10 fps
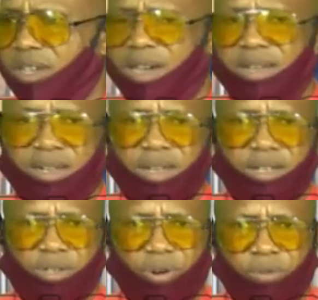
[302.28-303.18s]

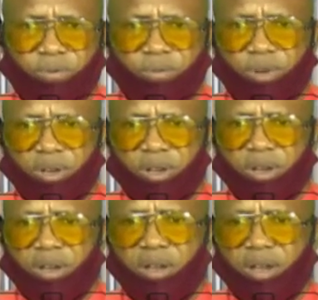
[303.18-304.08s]
candidate of
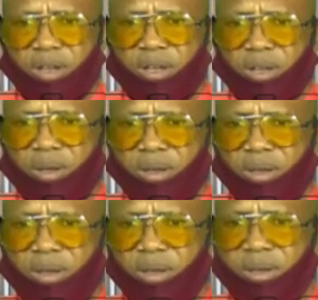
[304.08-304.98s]
uh,
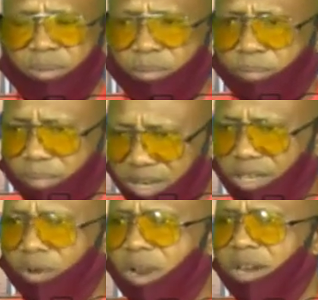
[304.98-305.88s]

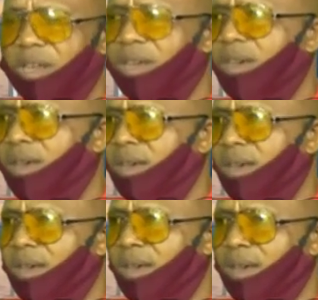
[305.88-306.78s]
particularly
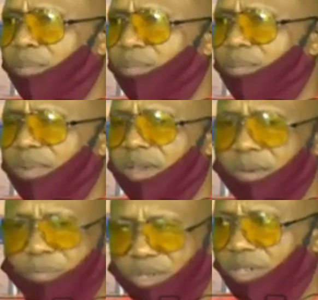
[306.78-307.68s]
a
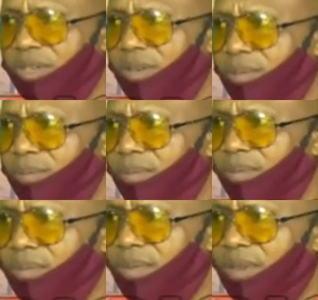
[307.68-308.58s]
APC. For the
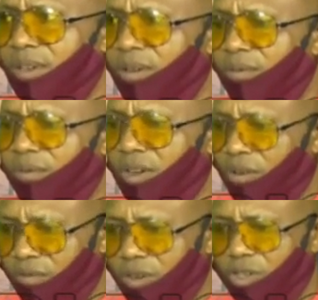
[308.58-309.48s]
governorship election. For the
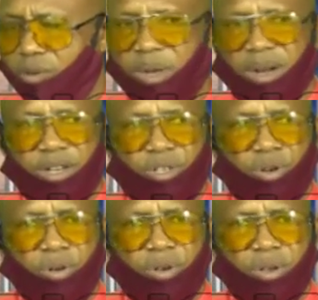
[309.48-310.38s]
governorship
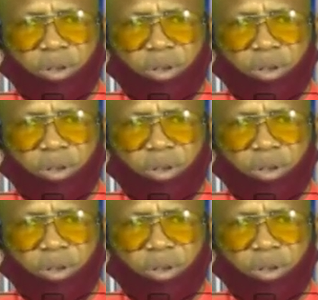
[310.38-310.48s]
election. Okay.